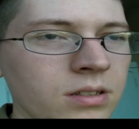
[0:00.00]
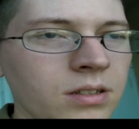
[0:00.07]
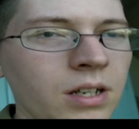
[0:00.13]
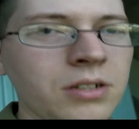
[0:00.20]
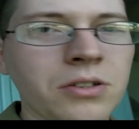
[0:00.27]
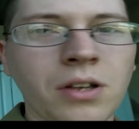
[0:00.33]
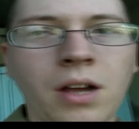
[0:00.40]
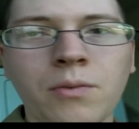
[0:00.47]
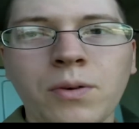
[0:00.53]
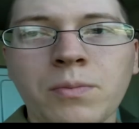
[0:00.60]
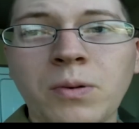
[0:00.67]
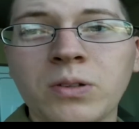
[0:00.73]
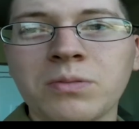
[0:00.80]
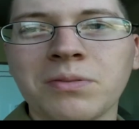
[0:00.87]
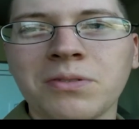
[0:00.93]
Actually, you gotta wear
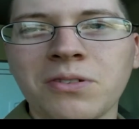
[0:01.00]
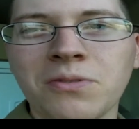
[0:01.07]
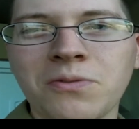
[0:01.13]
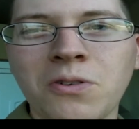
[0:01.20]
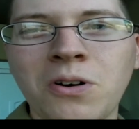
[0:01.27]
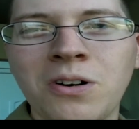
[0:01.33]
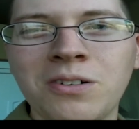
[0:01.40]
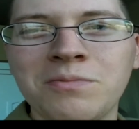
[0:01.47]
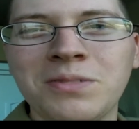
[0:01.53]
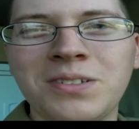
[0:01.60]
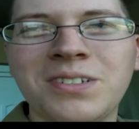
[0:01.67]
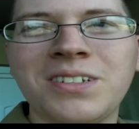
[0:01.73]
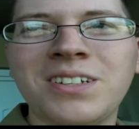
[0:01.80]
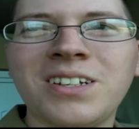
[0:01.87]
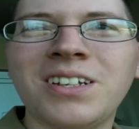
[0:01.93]
multiple uniforms.